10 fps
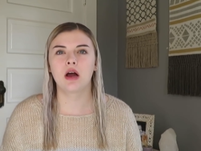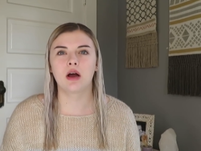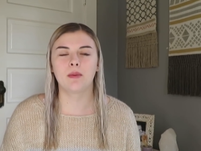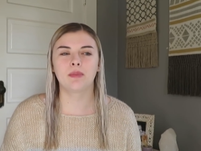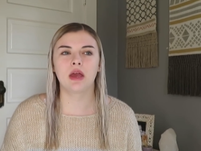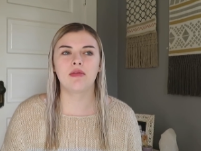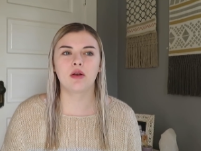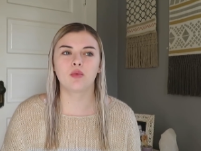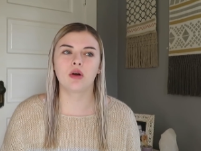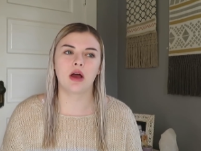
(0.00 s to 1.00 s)
um, and
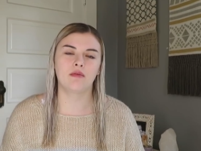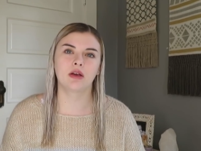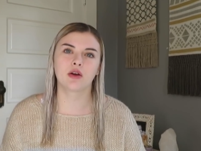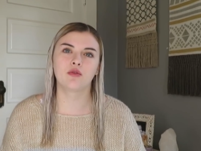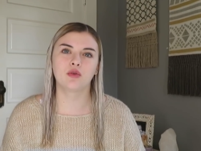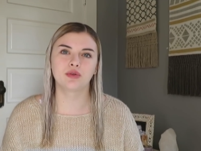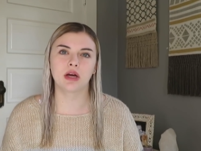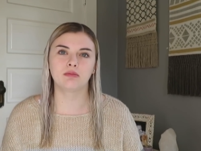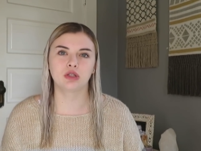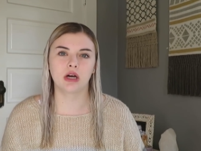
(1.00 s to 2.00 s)
then we'll have like a
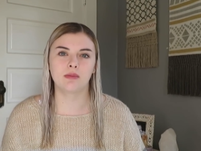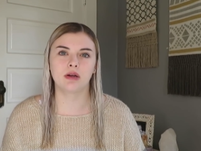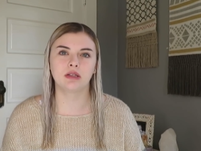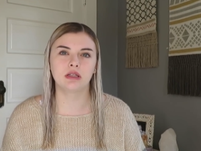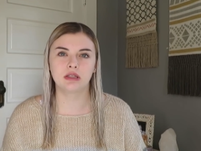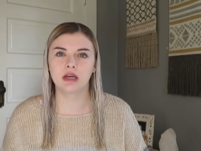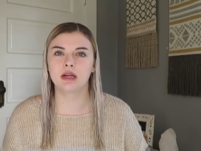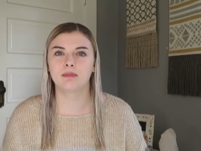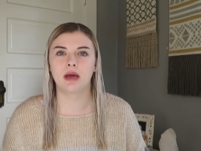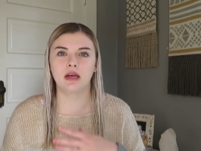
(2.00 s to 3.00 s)
full-time job, and he's
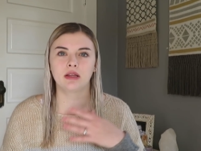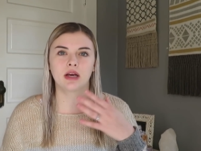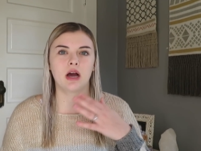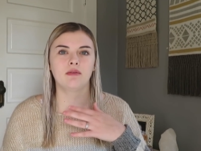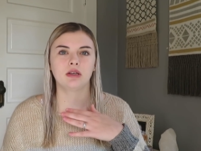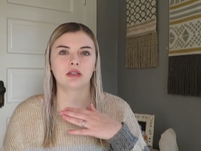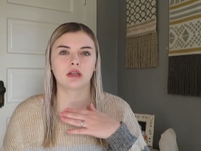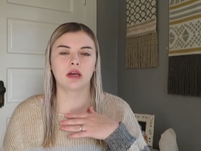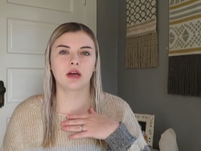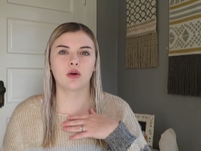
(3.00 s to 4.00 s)
getting paid like obviously
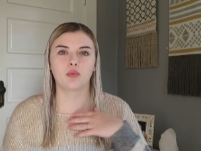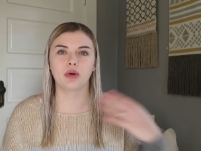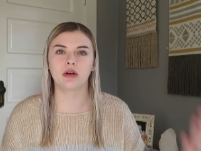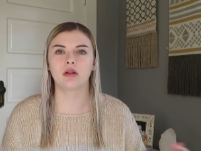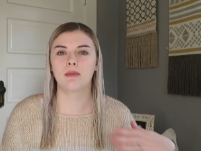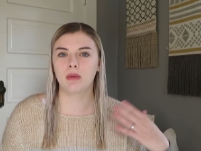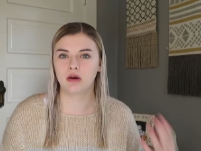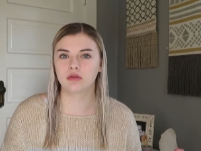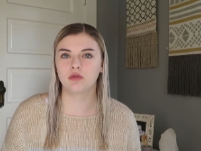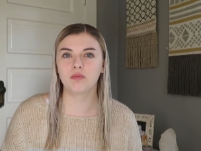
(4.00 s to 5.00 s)
like a real
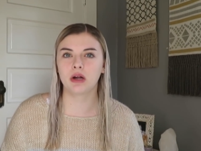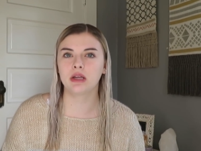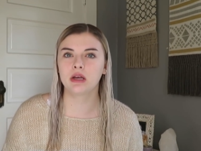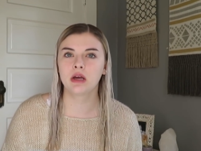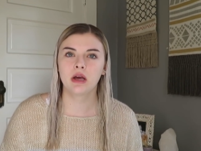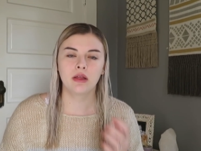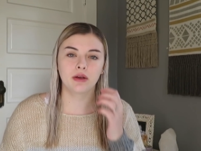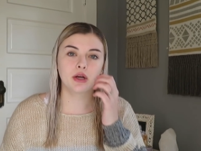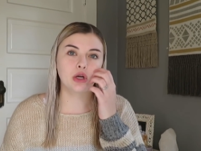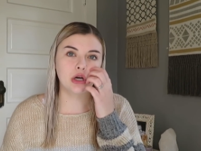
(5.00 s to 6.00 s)
amount of money,
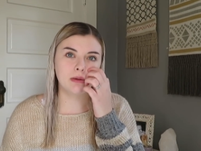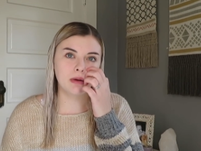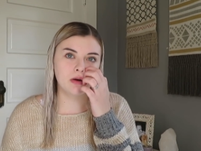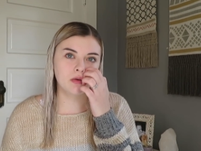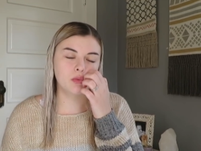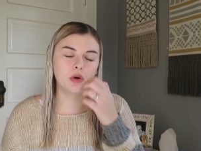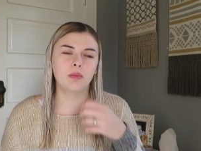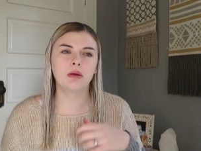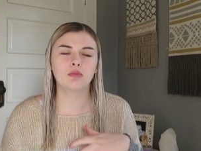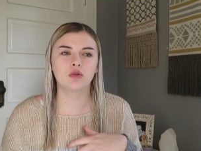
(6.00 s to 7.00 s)
like a good amount. We'll
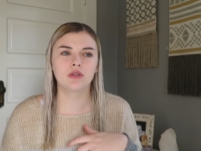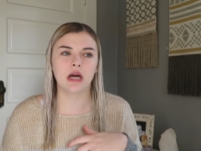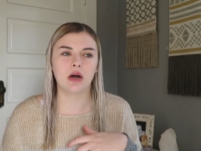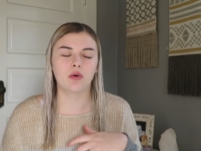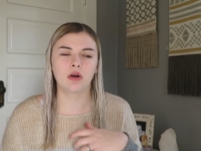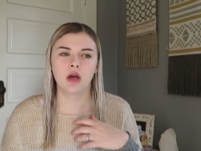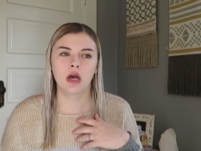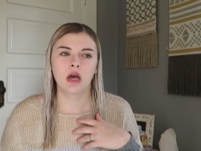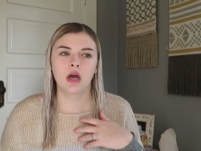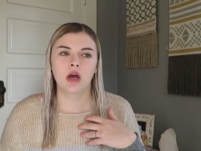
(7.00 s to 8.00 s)
be moved out
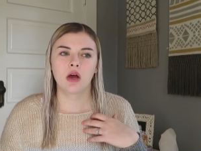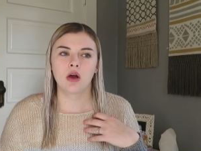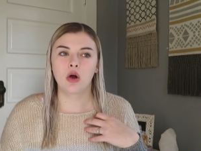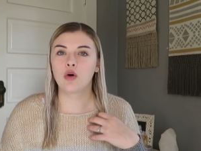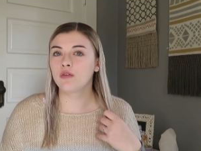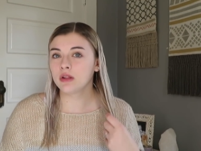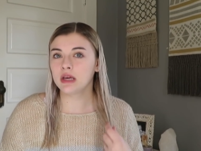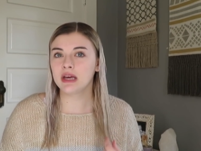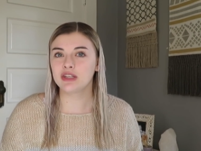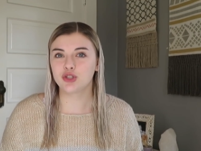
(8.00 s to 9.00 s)

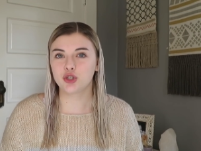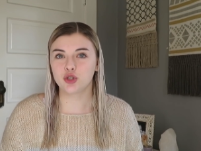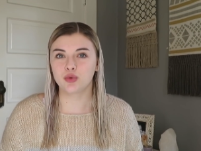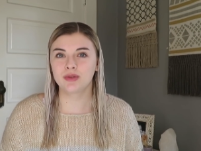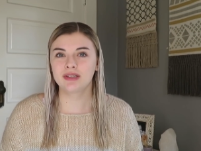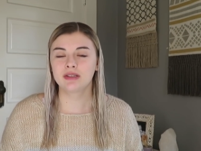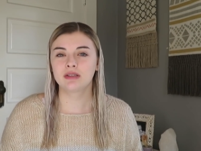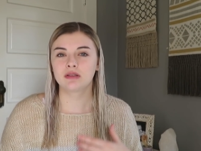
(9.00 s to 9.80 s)
hopefully in June,